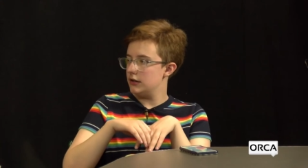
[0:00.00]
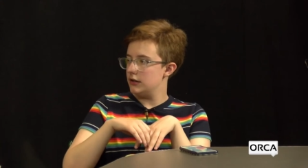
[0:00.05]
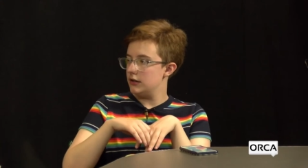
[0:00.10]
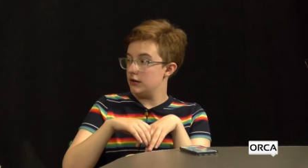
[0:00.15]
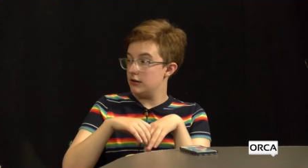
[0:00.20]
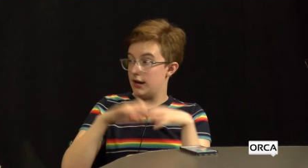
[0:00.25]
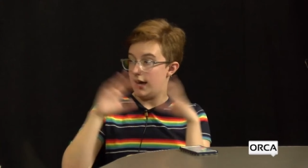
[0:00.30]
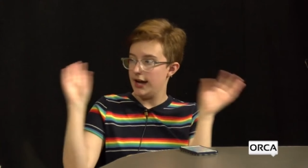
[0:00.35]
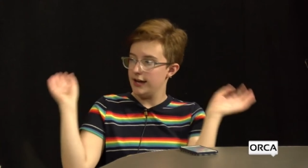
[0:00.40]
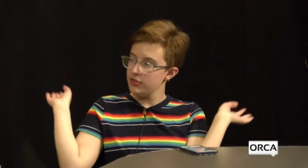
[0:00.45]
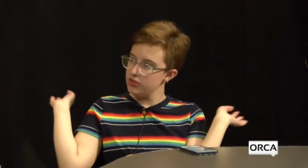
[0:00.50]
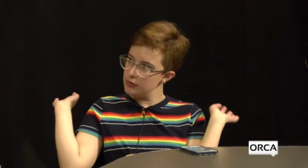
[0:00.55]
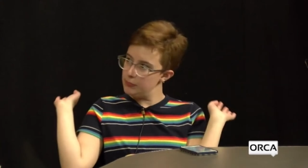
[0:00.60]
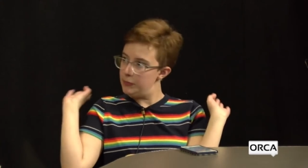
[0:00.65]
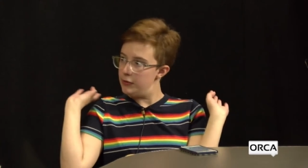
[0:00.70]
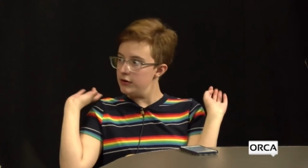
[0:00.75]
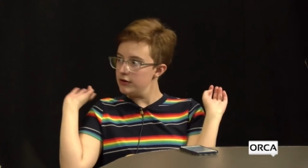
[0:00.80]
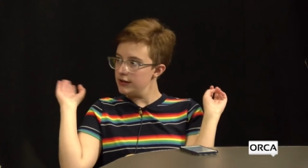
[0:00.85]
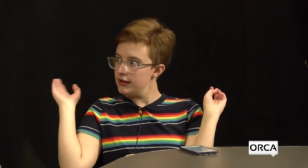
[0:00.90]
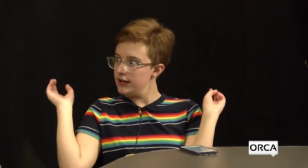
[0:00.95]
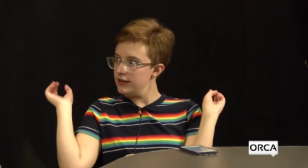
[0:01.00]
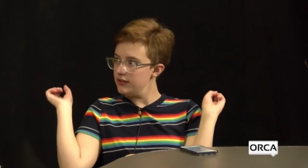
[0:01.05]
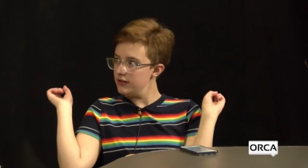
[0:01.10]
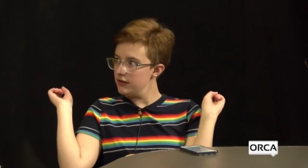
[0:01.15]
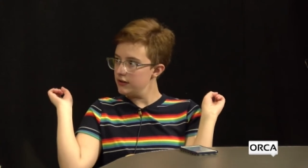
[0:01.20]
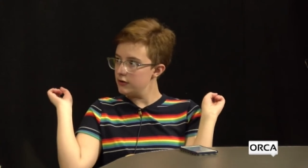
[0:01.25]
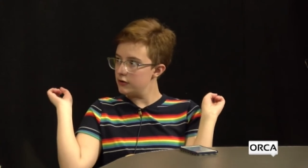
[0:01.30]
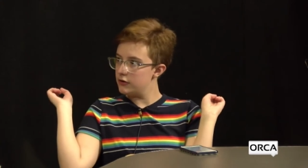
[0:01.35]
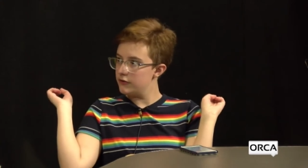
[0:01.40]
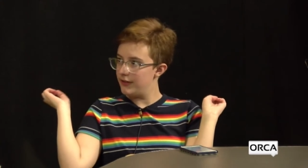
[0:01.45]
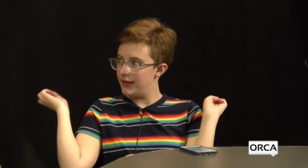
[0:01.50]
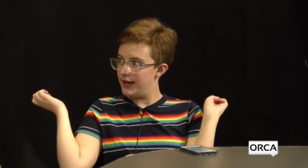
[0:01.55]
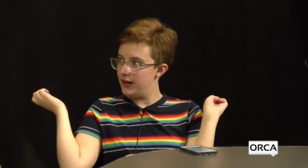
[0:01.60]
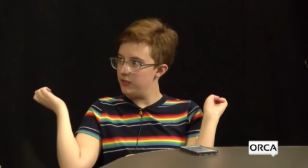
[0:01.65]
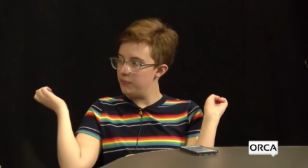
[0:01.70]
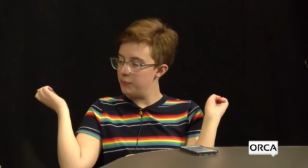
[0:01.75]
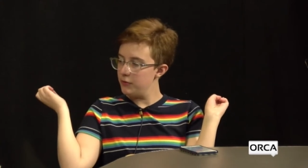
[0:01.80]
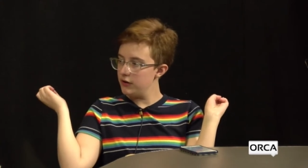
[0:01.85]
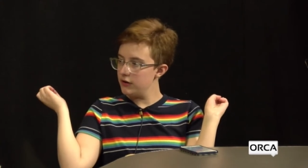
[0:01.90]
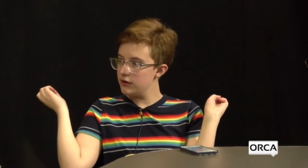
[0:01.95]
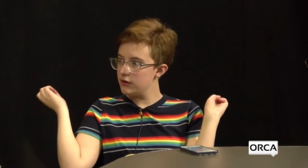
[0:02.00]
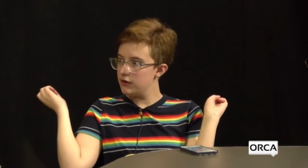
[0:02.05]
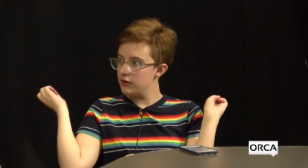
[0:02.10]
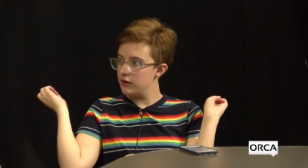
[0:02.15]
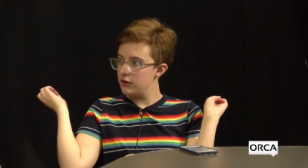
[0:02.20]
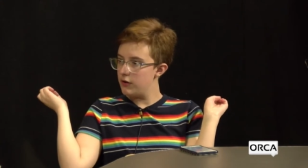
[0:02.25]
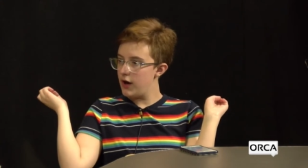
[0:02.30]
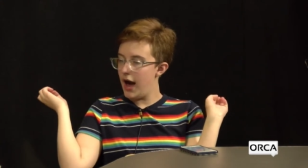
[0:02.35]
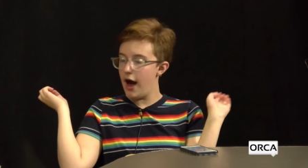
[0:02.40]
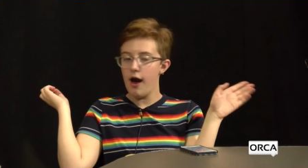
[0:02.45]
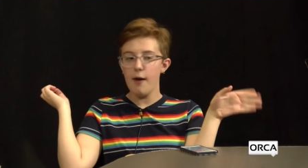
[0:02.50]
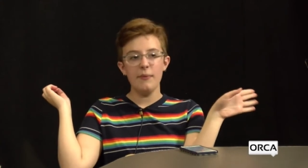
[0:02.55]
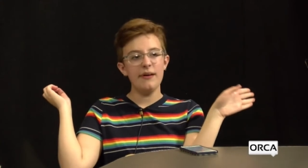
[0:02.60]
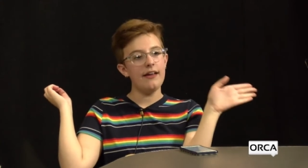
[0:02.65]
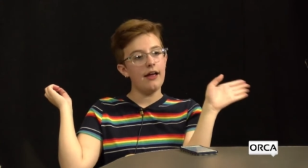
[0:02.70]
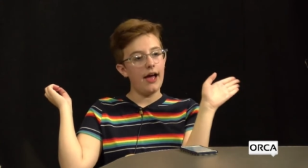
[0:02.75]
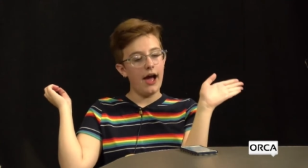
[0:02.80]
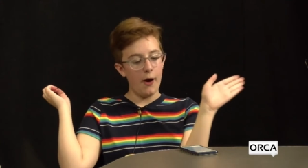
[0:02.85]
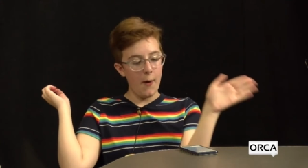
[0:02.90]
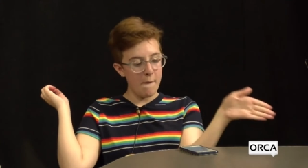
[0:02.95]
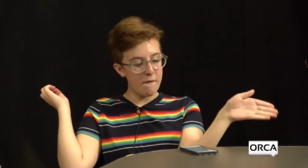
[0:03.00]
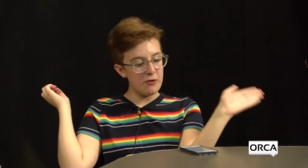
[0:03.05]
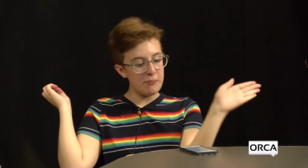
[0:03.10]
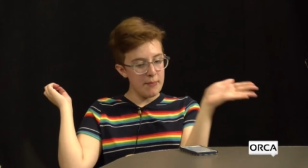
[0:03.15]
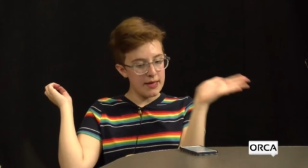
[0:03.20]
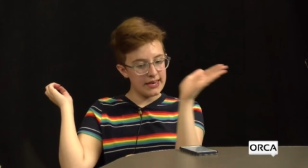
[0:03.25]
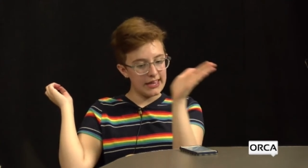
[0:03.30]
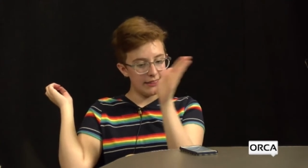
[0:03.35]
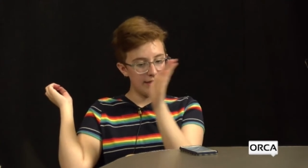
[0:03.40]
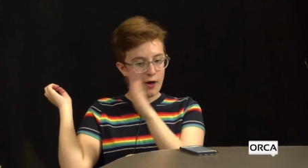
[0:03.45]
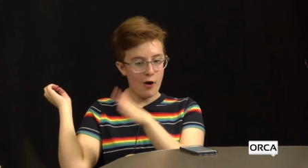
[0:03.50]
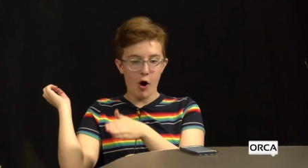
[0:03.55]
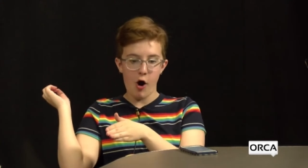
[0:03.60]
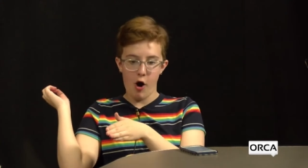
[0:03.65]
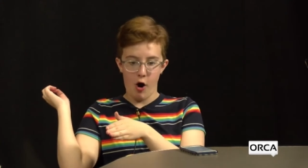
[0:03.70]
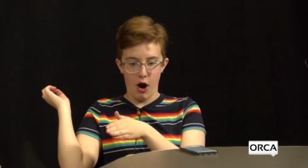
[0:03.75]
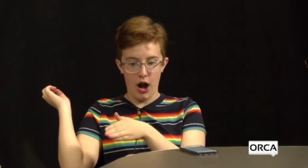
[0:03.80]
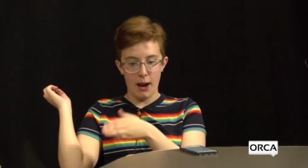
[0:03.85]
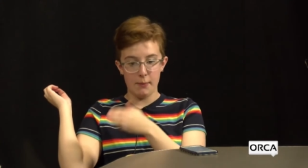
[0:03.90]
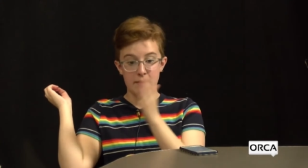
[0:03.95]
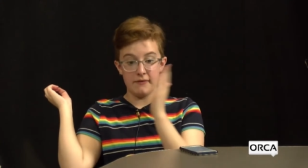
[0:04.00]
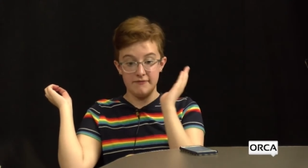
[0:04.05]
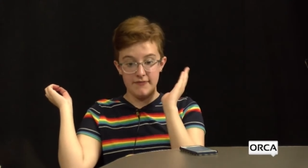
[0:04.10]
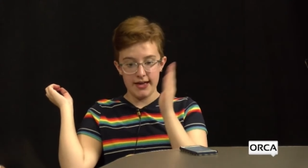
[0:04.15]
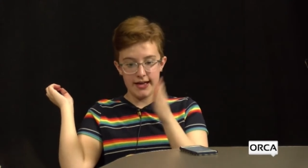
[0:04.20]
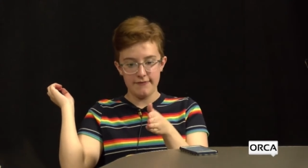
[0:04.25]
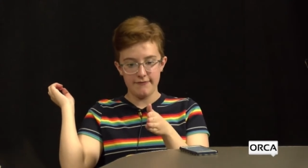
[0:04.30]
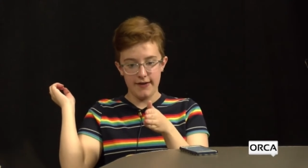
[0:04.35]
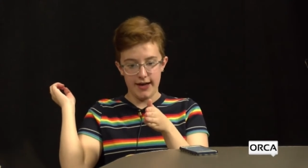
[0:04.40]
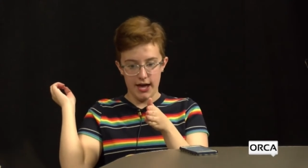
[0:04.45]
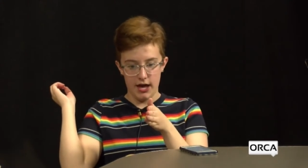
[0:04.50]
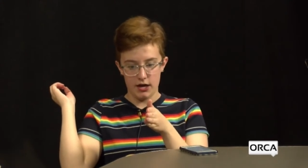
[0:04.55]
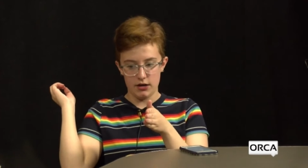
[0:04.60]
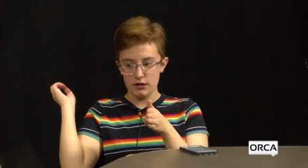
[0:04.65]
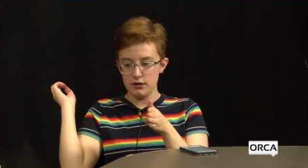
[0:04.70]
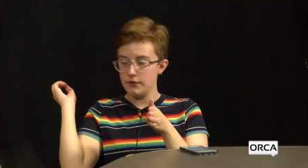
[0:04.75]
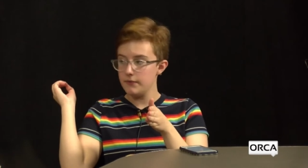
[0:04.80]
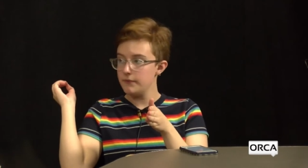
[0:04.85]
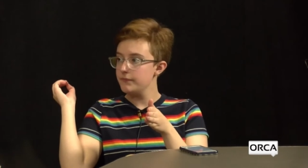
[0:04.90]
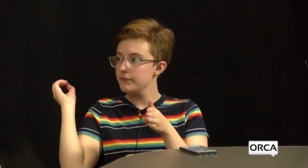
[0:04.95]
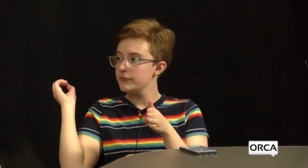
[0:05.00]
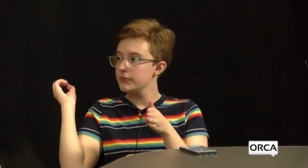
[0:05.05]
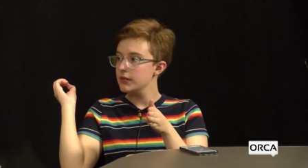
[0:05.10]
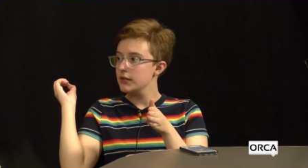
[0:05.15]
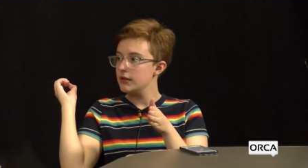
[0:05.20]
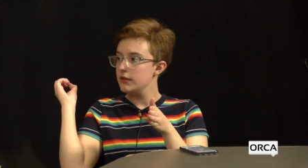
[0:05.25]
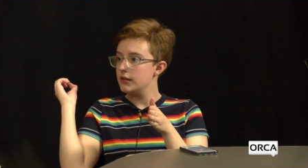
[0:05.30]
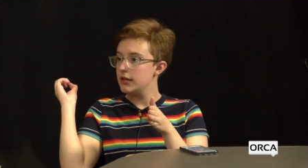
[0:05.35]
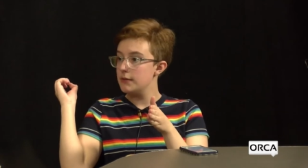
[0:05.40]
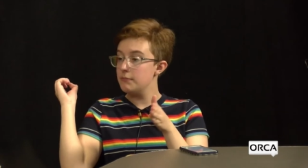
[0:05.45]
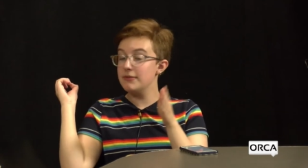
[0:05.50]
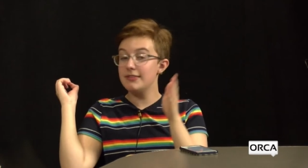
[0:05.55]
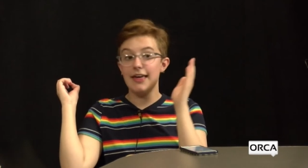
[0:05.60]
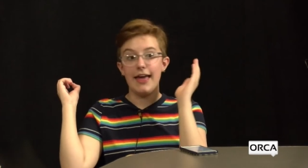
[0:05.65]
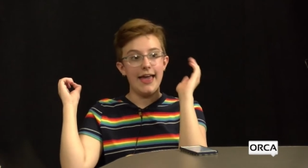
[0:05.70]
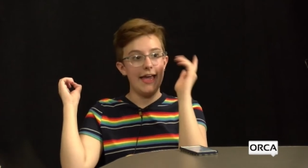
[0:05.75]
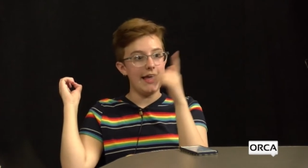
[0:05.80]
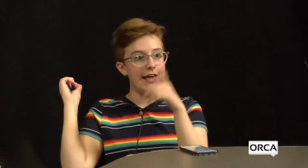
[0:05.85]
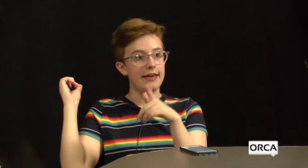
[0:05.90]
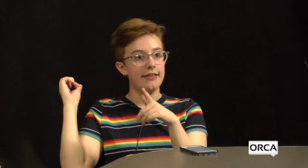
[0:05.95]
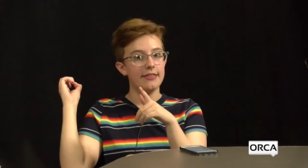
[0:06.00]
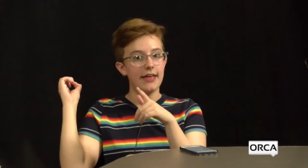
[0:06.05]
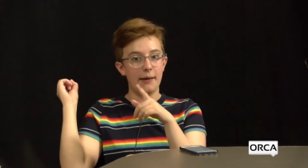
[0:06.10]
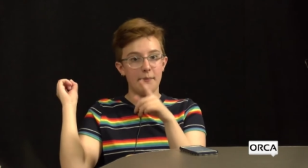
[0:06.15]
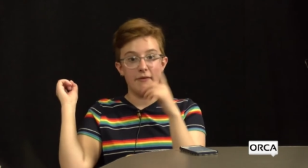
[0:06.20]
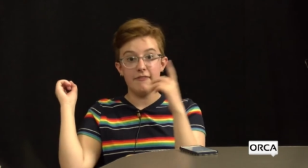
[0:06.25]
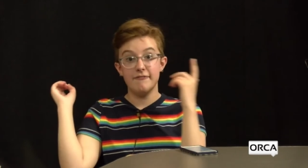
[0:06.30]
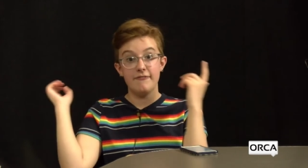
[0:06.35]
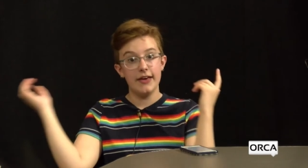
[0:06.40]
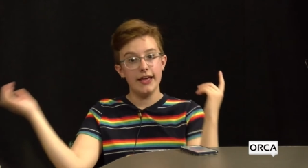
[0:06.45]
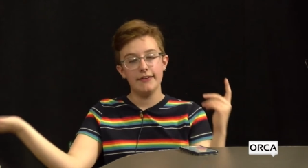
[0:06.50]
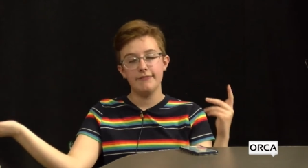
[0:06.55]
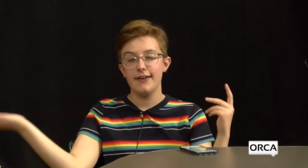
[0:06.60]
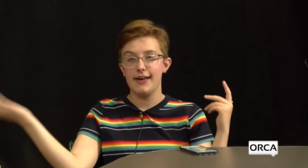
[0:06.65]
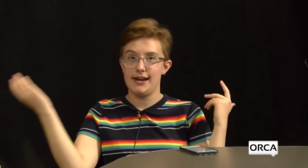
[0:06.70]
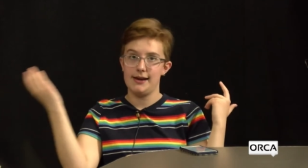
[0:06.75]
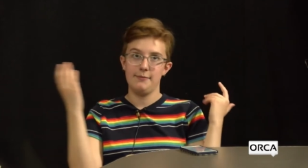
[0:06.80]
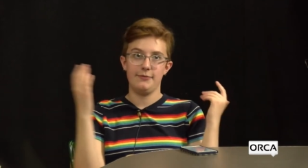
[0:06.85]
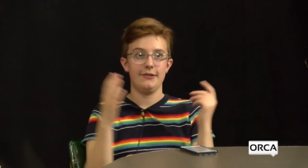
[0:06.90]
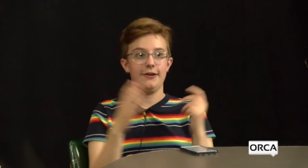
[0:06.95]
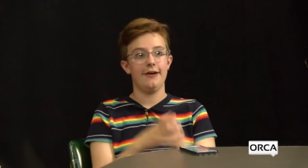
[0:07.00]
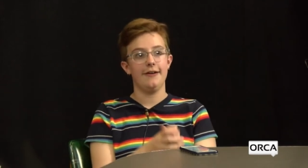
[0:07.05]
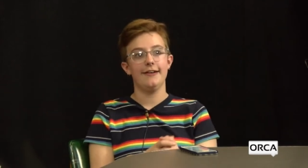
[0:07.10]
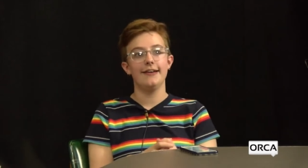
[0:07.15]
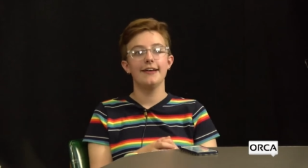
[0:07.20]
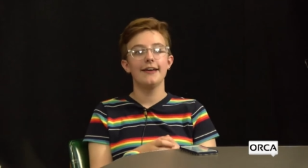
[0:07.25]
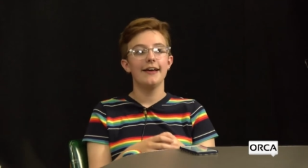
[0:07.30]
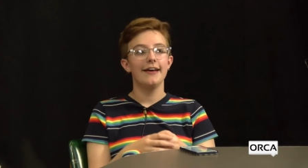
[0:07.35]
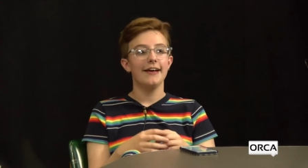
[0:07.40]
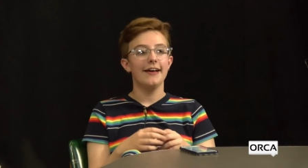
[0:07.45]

ninth book, I think, or the eighth book. How many, however many there are, I'm, I'm a big fan. It'd be the eighth. I'm a fake fan. I'm sorry.